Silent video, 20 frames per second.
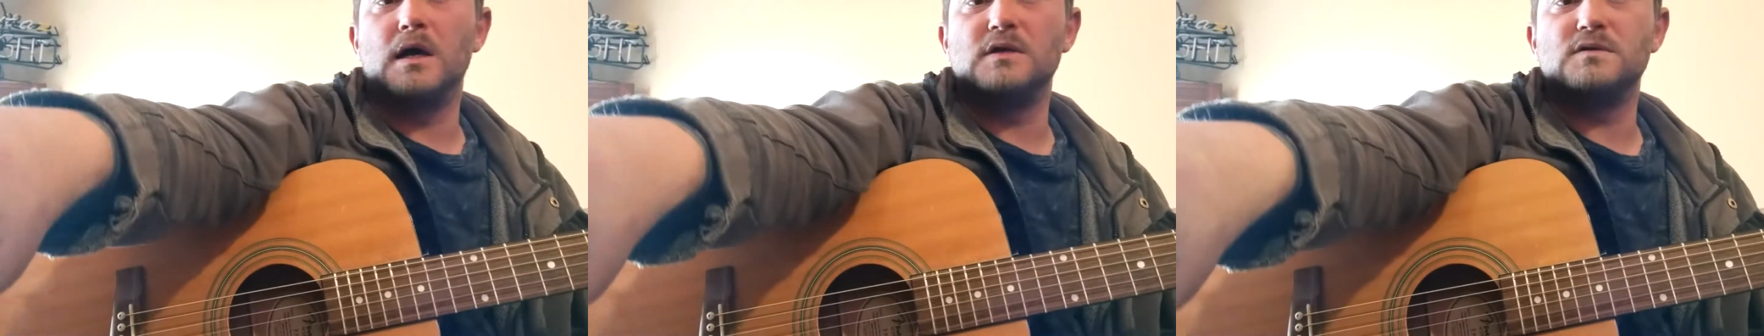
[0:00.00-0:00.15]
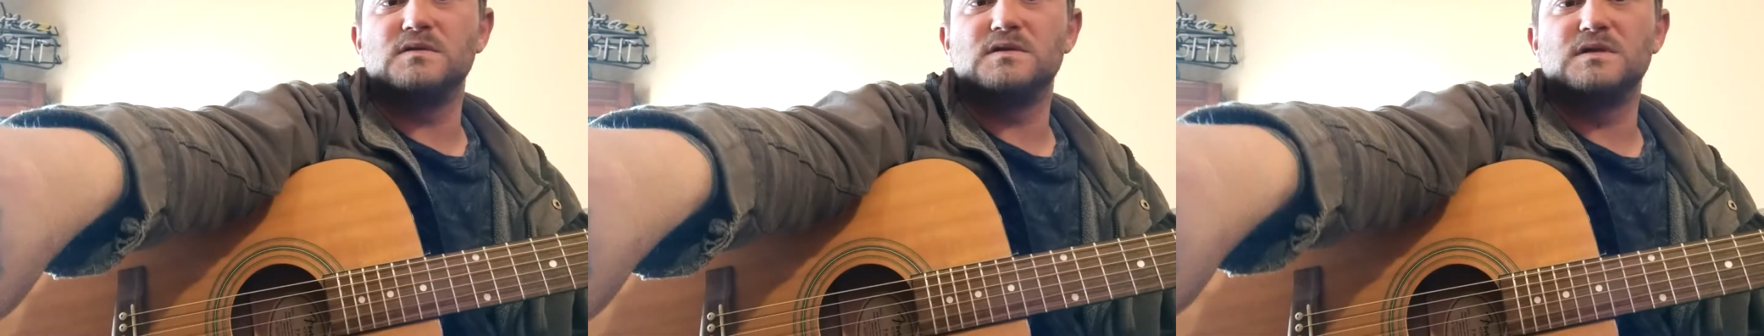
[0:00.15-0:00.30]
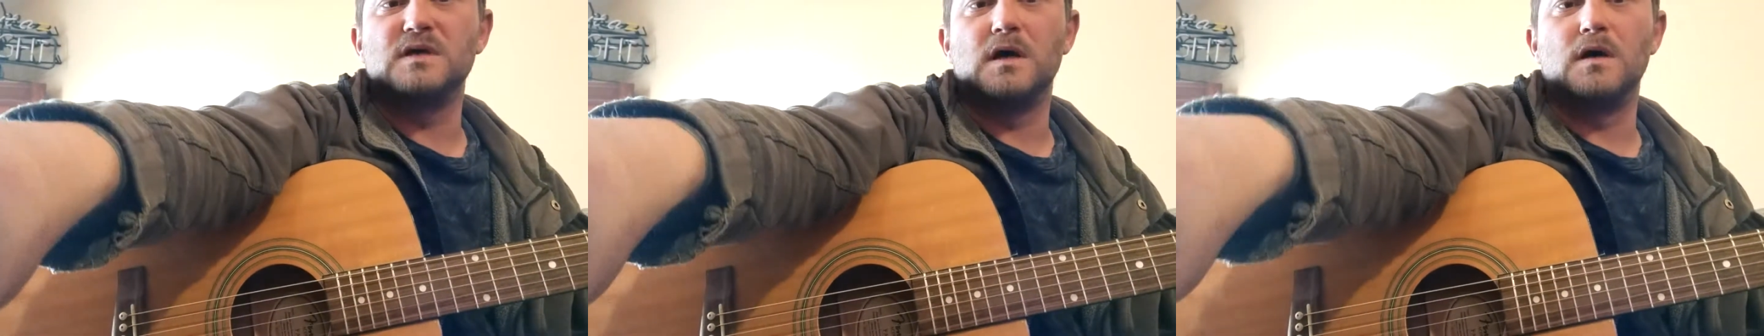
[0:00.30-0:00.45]

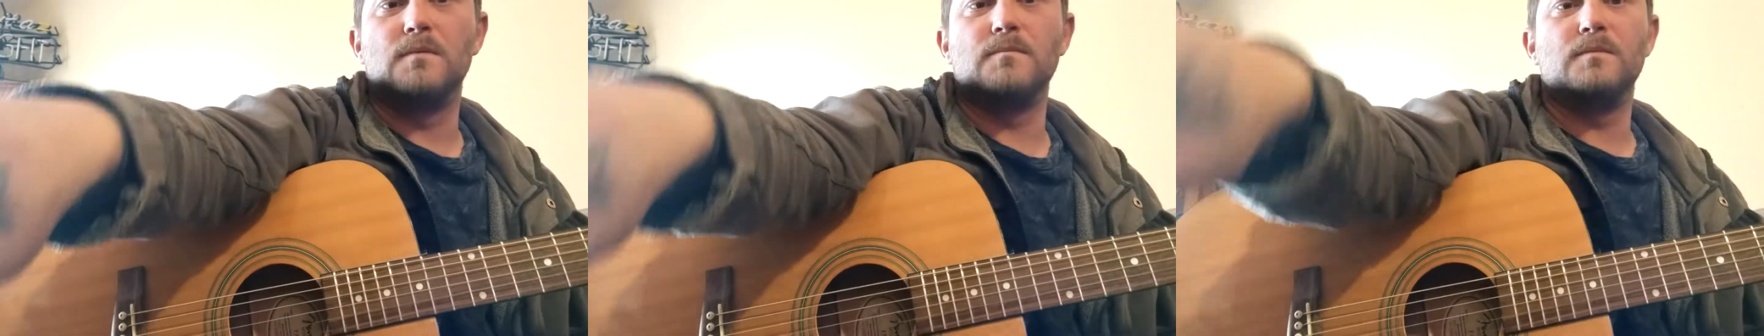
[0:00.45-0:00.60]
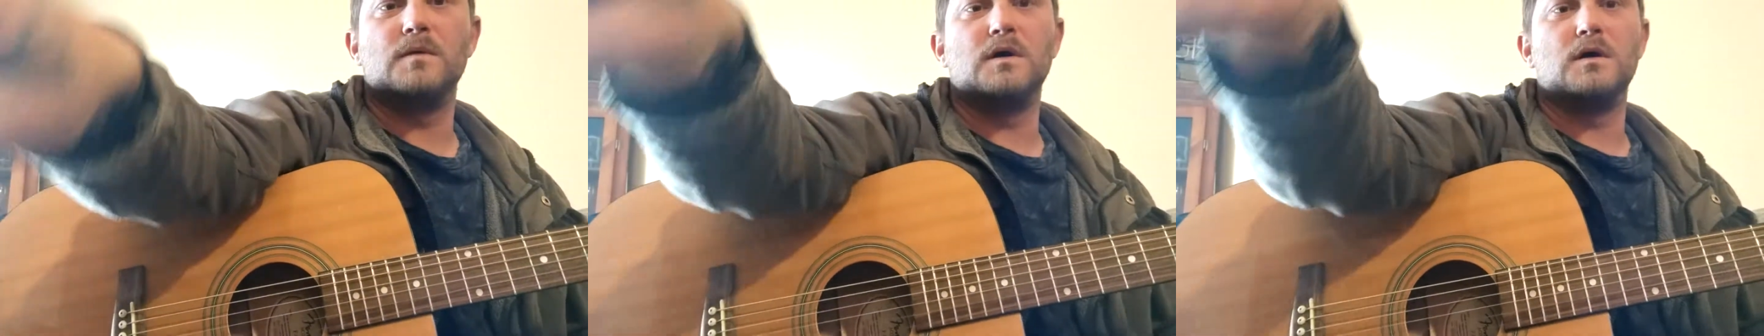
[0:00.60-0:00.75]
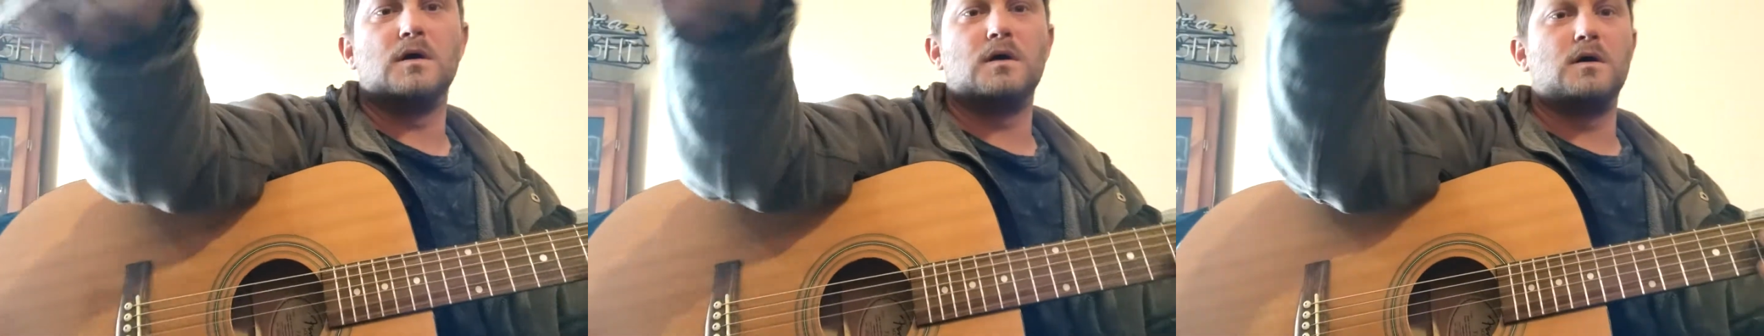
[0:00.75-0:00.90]
what's up?
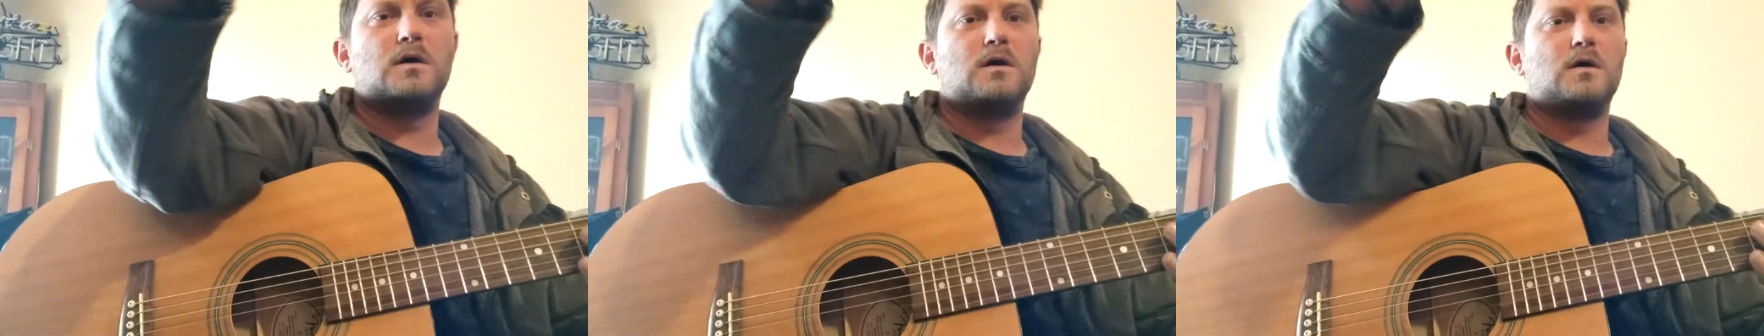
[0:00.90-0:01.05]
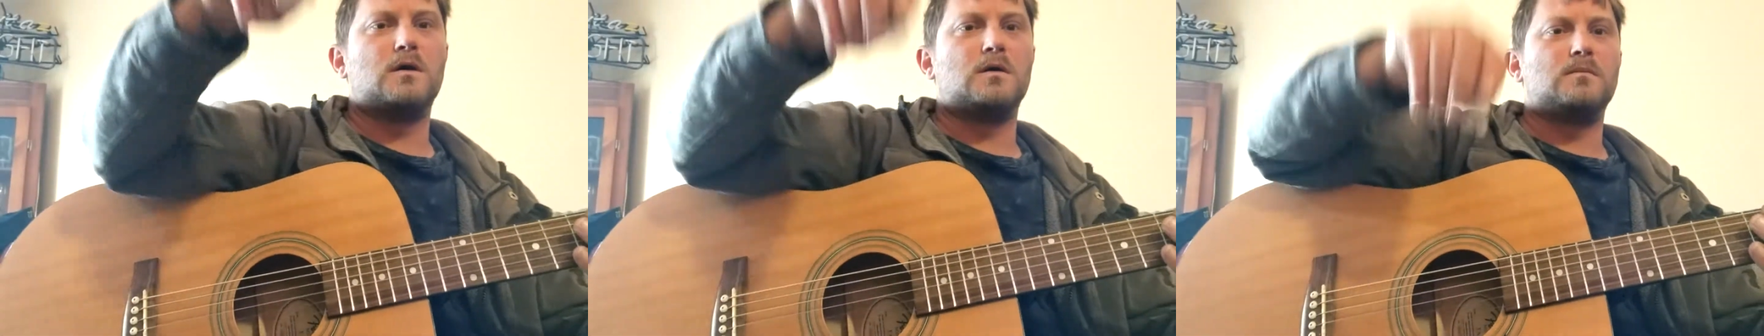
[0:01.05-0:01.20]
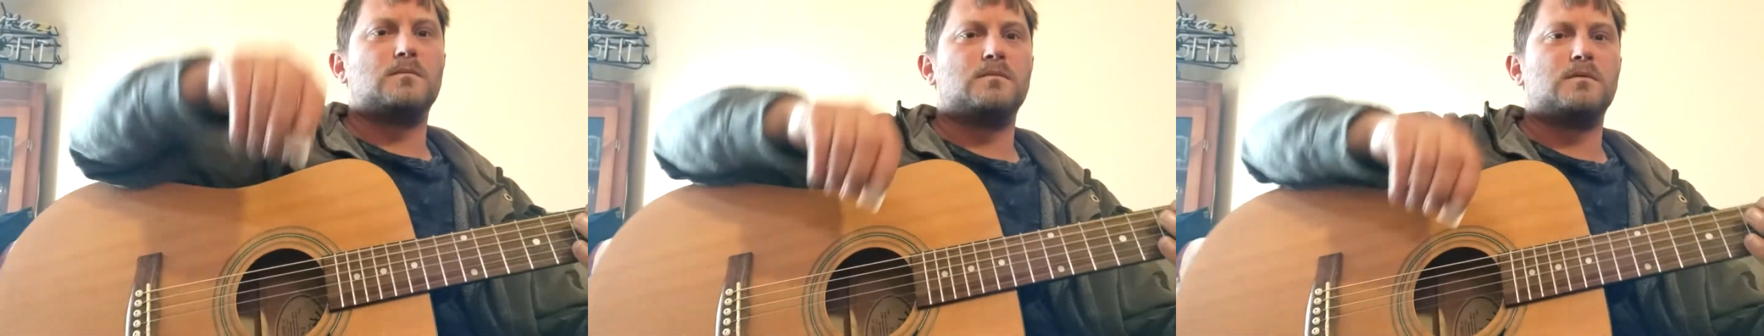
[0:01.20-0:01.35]

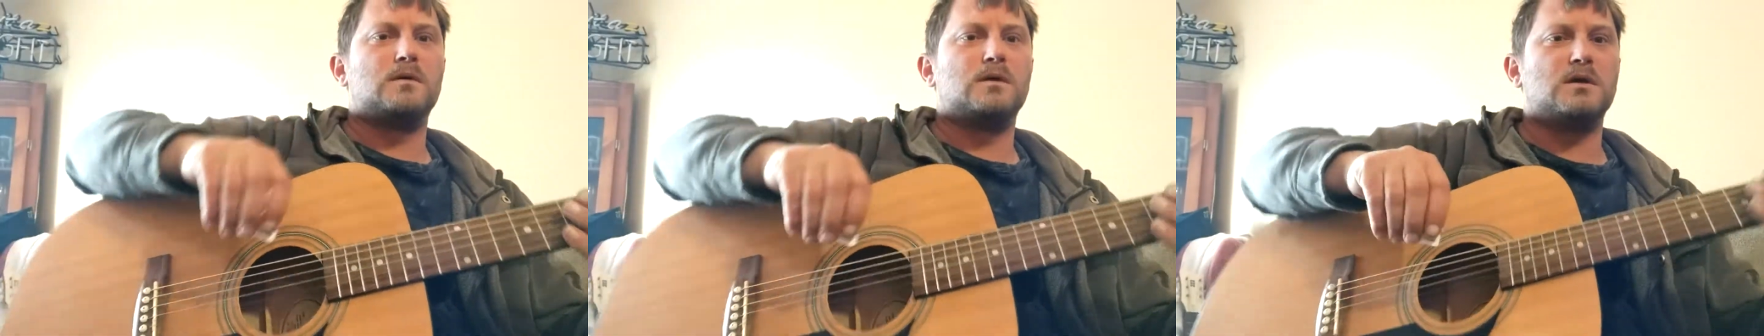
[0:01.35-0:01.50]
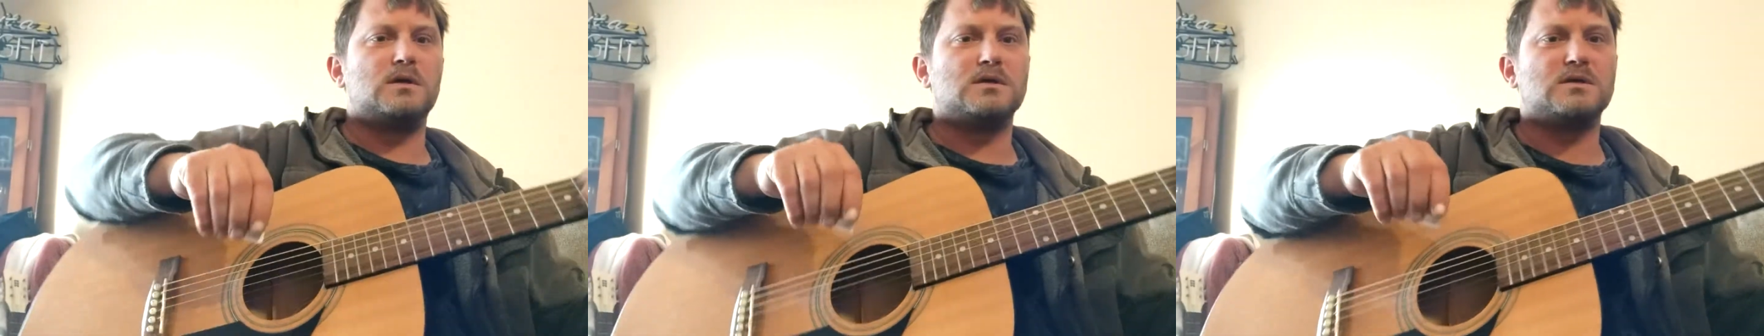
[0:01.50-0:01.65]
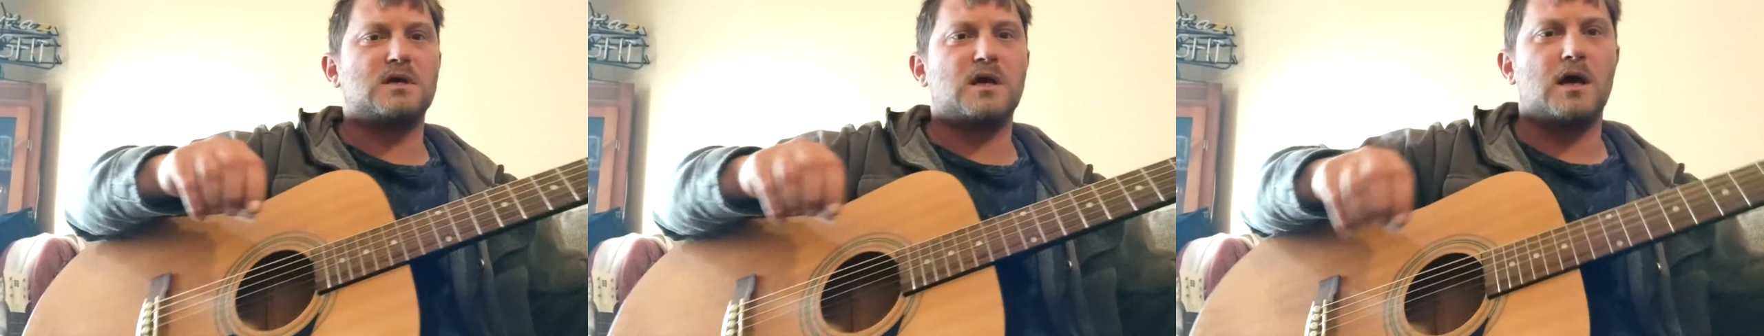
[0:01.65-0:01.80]

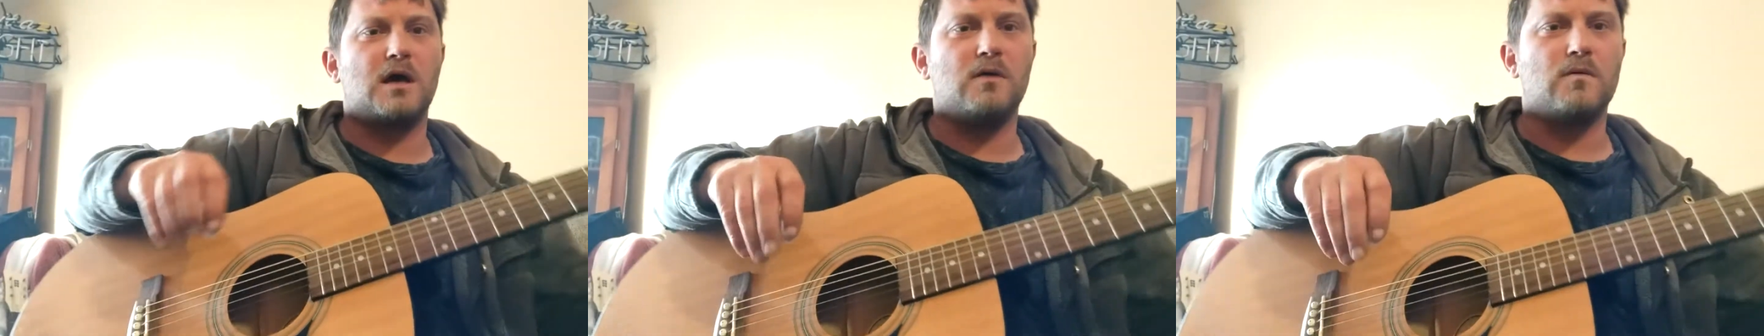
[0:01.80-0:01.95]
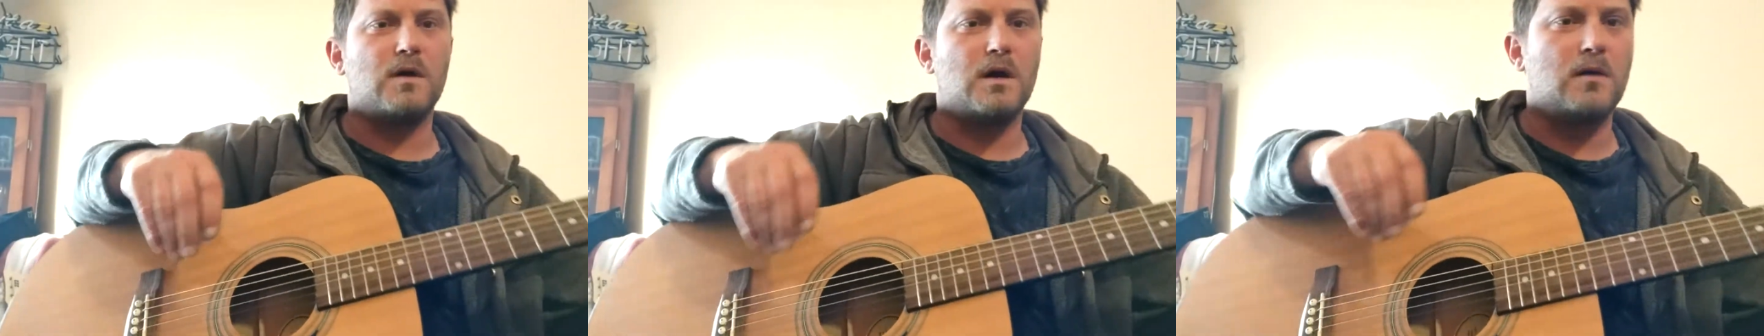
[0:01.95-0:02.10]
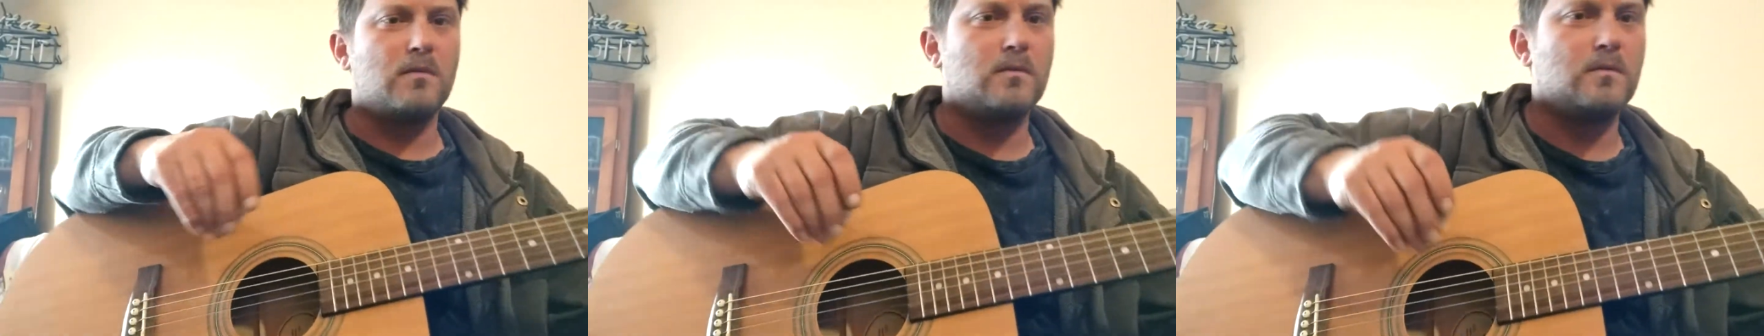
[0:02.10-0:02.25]
It's K
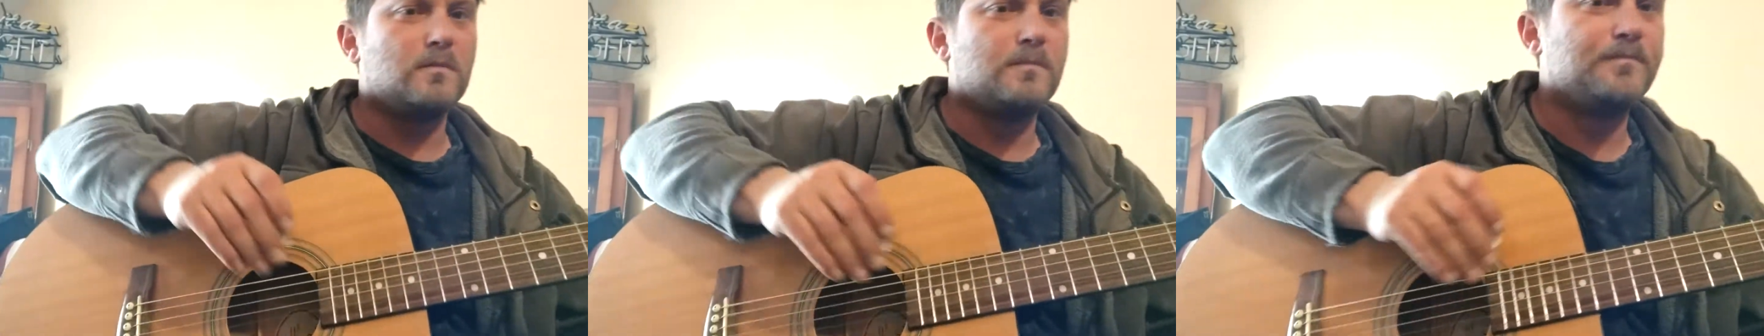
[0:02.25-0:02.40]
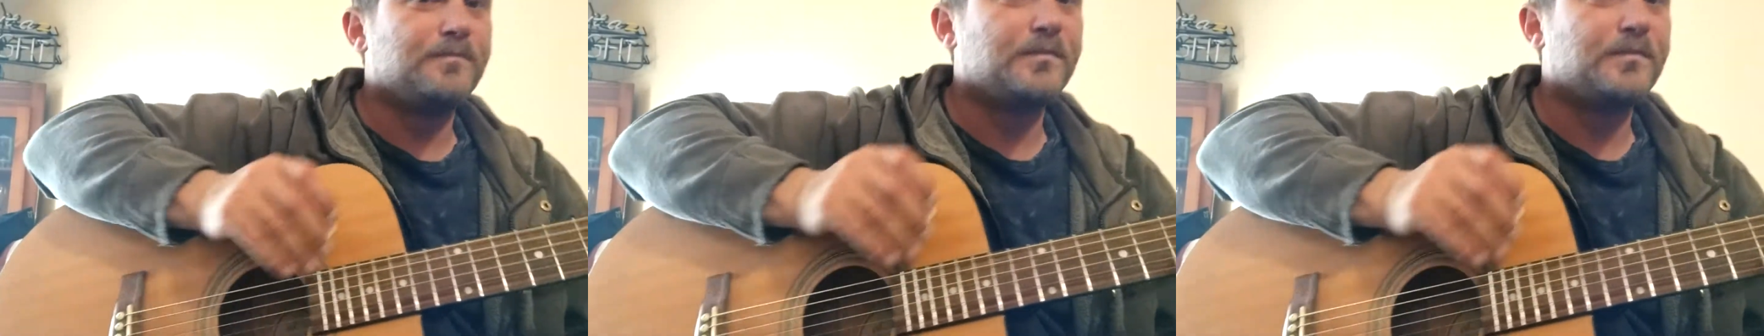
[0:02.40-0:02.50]
Rebel.